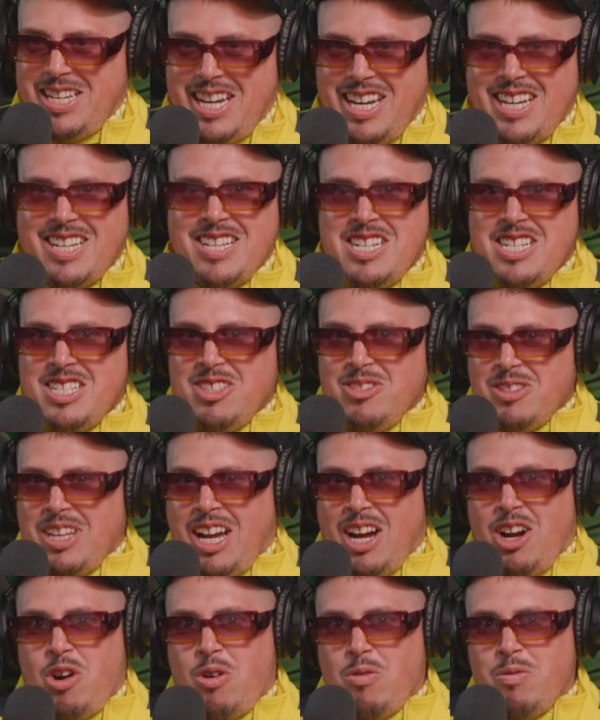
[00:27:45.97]
Yeah.
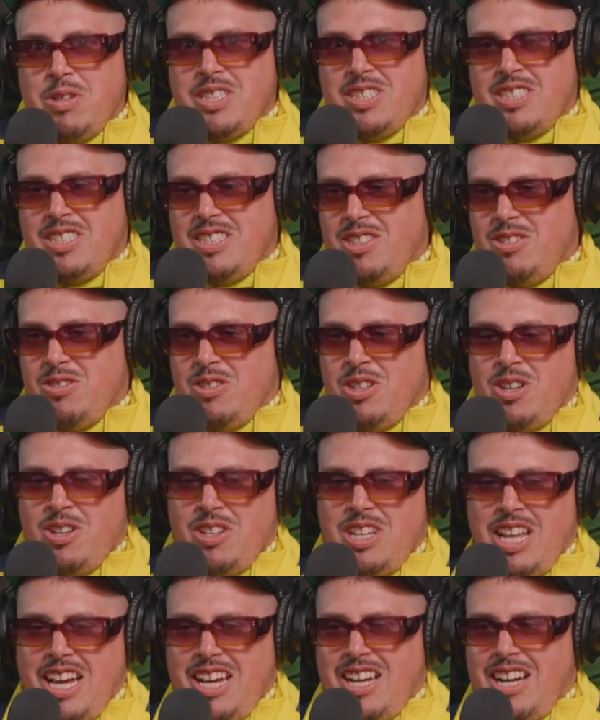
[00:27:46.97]
I always,
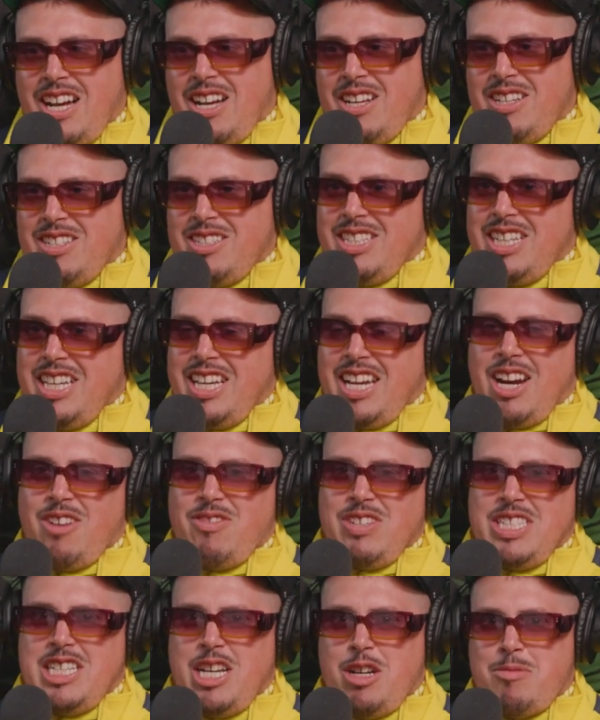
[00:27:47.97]
like
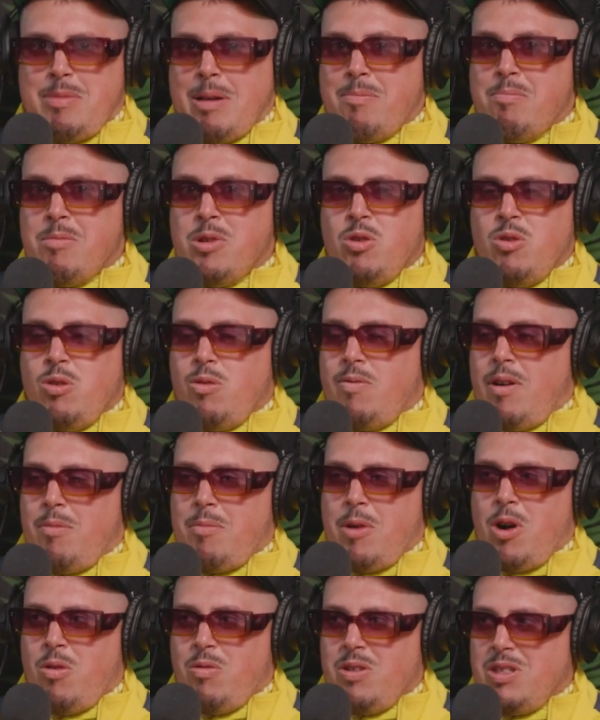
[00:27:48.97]
every time I move,
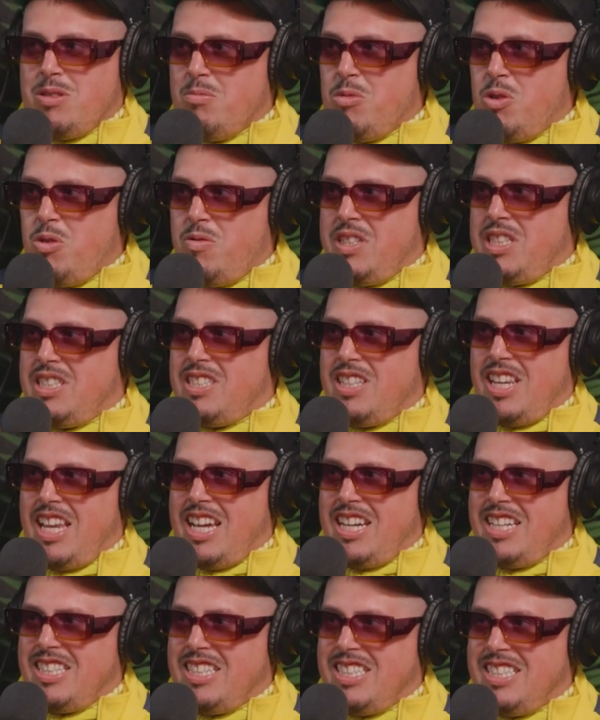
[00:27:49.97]
I'm always moving to
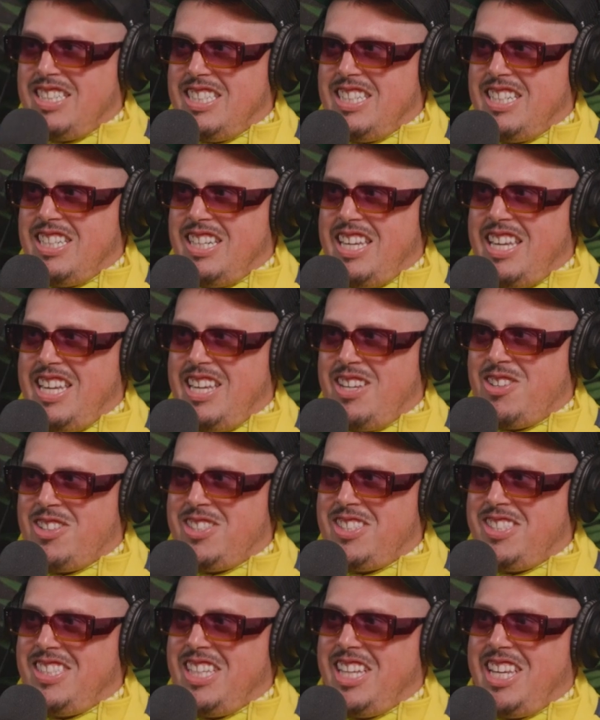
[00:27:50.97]
like a inner
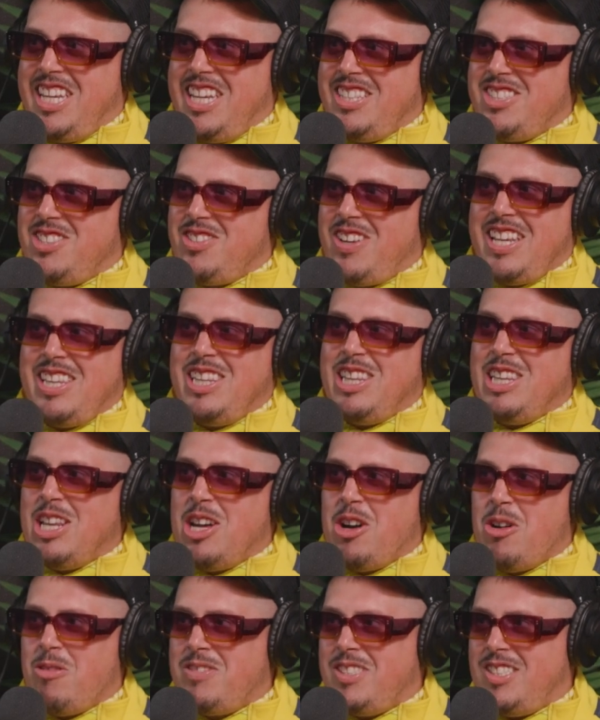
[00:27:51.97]
city. So I
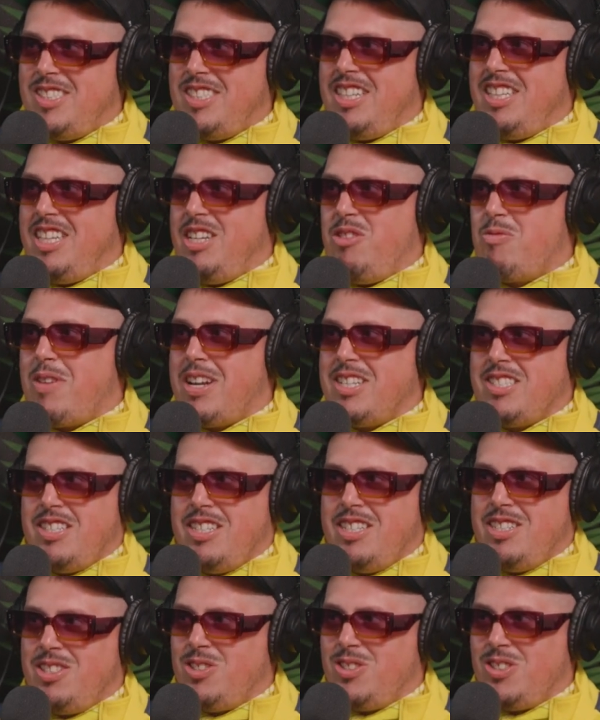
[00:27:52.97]
love city
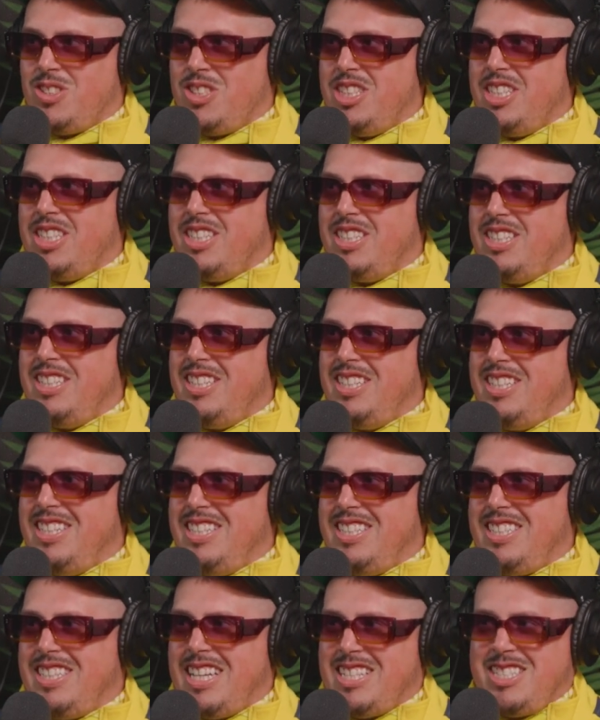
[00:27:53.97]
residential shit.
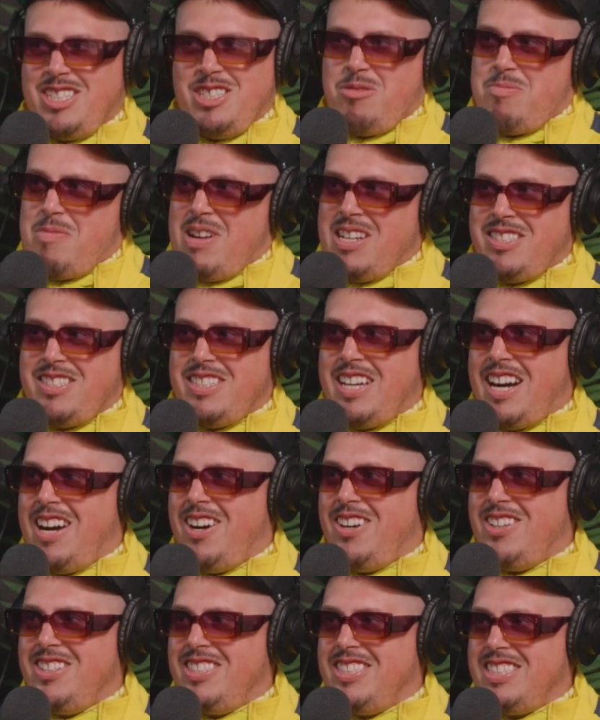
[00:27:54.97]
That's just my style.